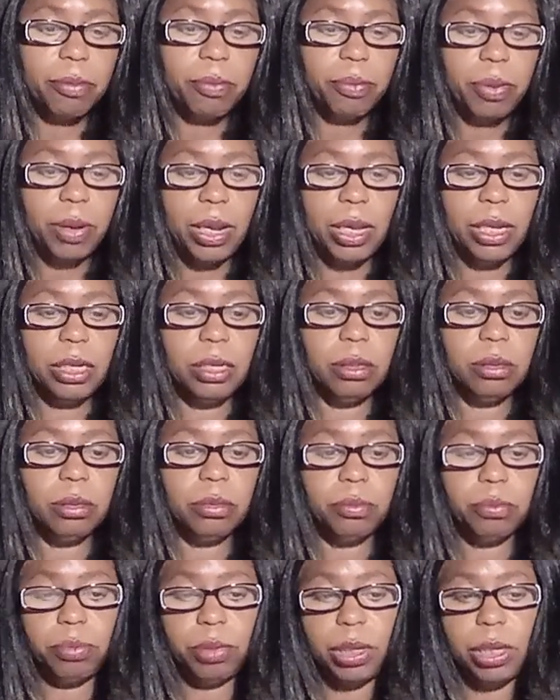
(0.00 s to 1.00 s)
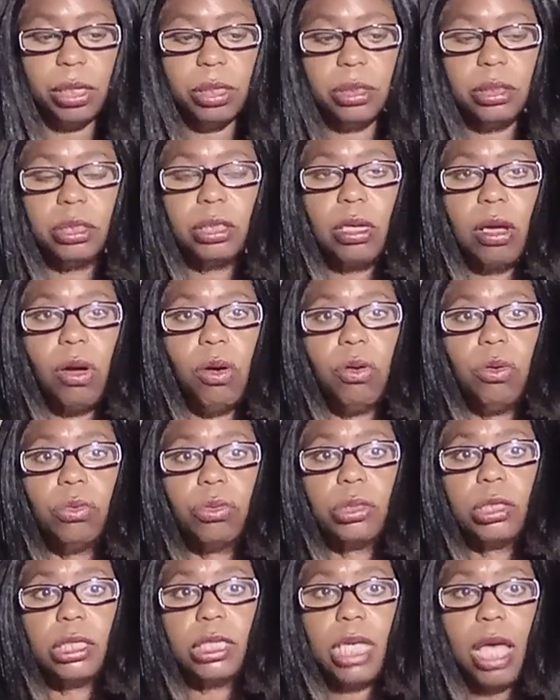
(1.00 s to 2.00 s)
pay bills on
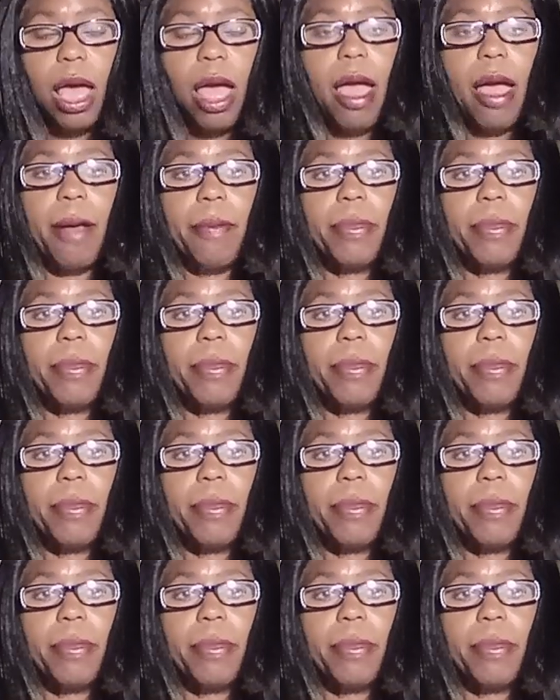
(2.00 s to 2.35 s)
time.